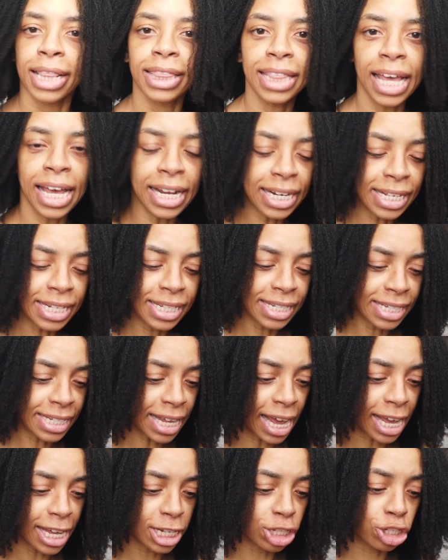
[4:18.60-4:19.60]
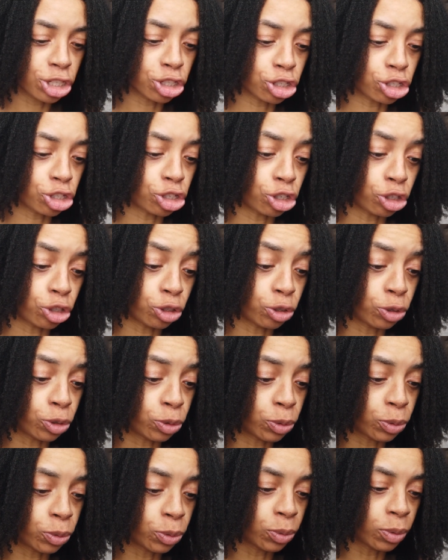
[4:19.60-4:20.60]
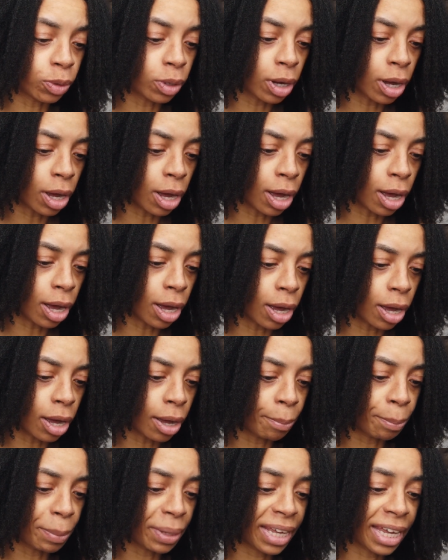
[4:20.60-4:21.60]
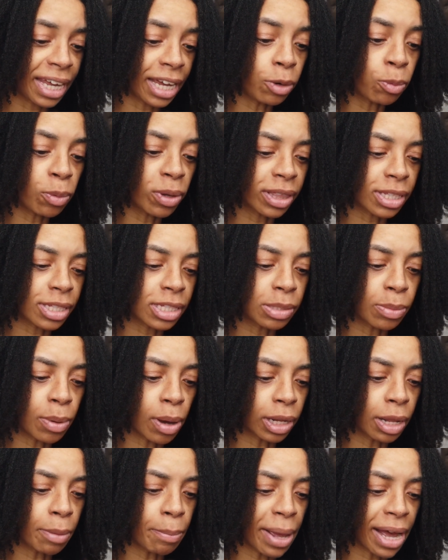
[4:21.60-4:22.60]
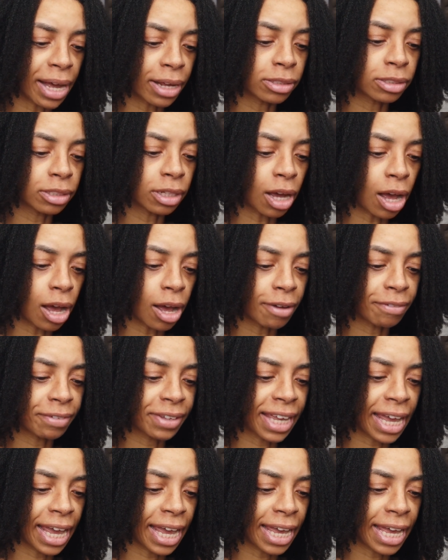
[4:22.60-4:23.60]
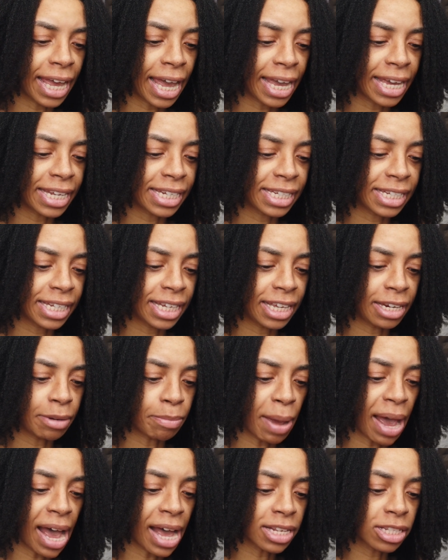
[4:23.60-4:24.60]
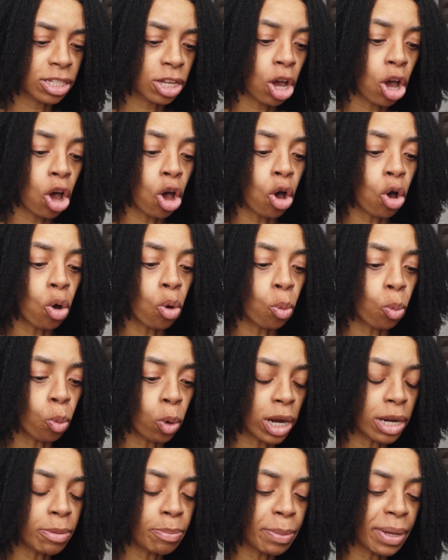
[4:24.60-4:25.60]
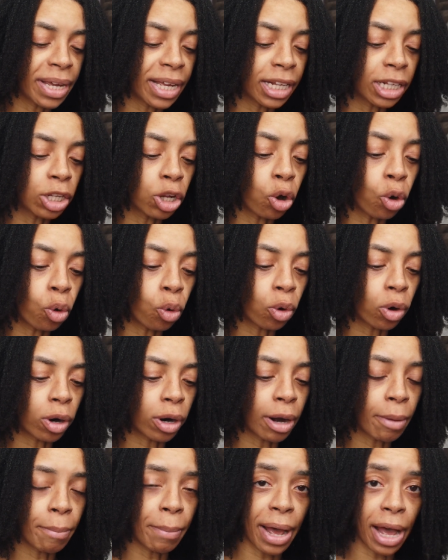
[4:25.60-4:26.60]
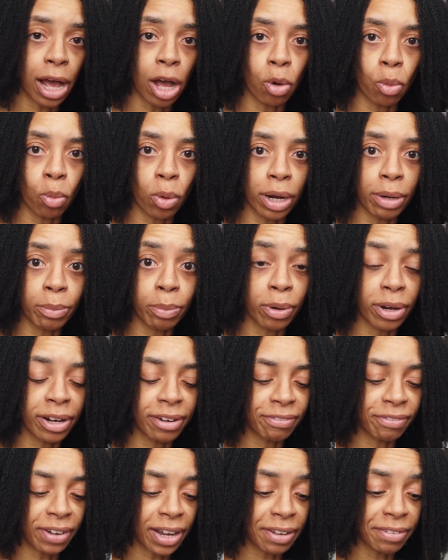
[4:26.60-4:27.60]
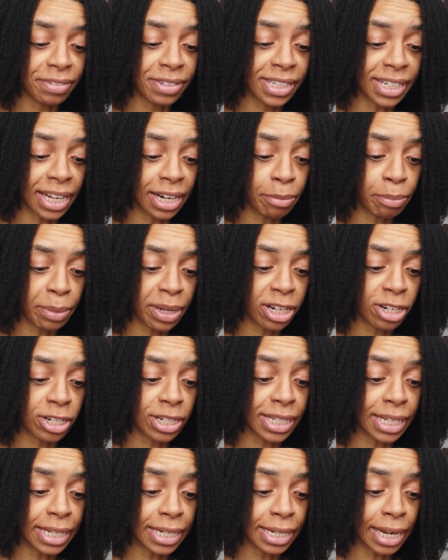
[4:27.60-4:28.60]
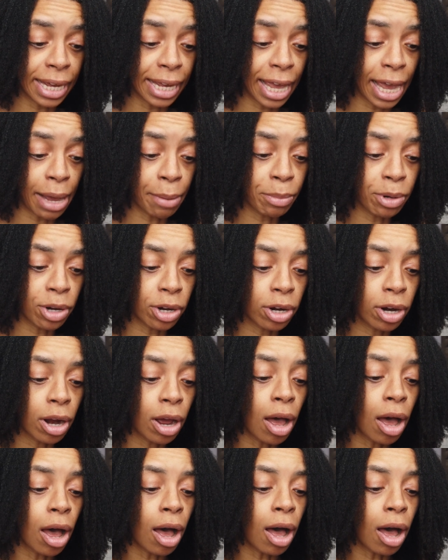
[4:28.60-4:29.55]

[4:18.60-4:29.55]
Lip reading: Then it says to begin with a small amount of K18 mask, 1 mil or about 1.5 centimeters in diameter.